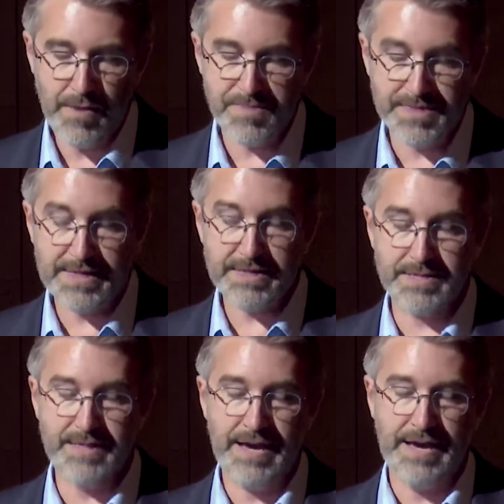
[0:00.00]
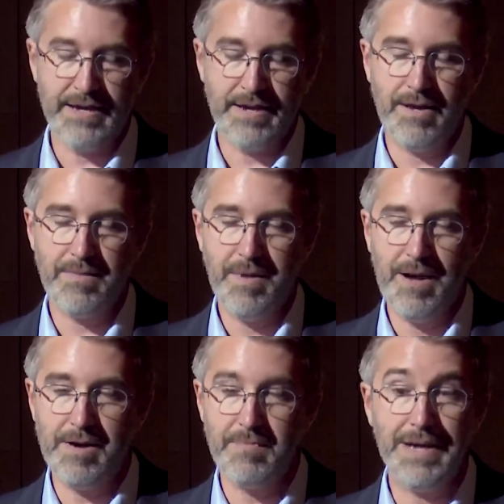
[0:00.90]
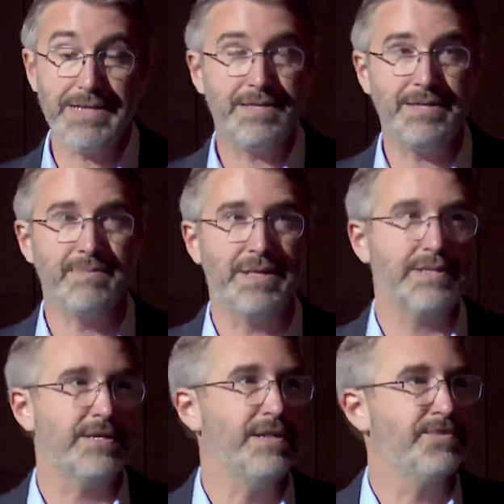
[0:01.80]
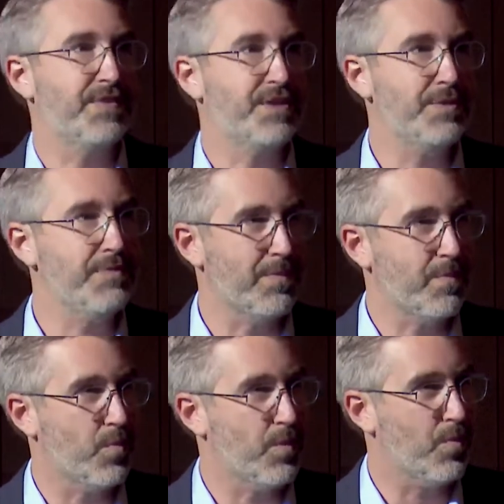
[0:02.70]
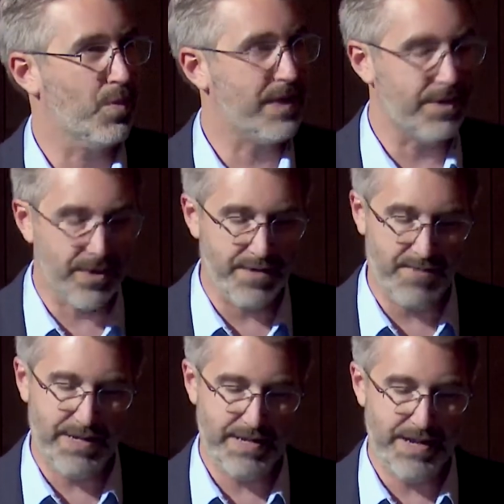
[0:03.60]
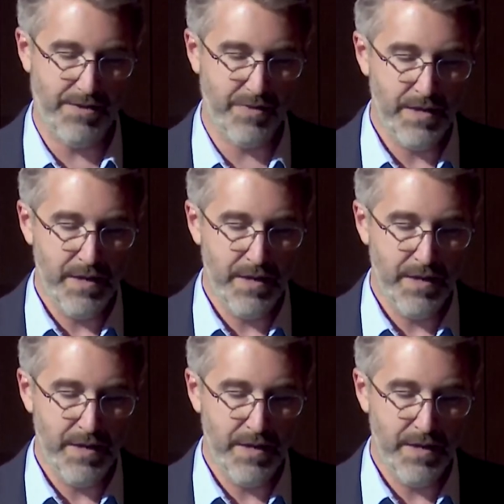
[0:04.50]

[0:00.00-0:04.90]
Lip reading: things that might seem like science fiction, but we're working on it right now.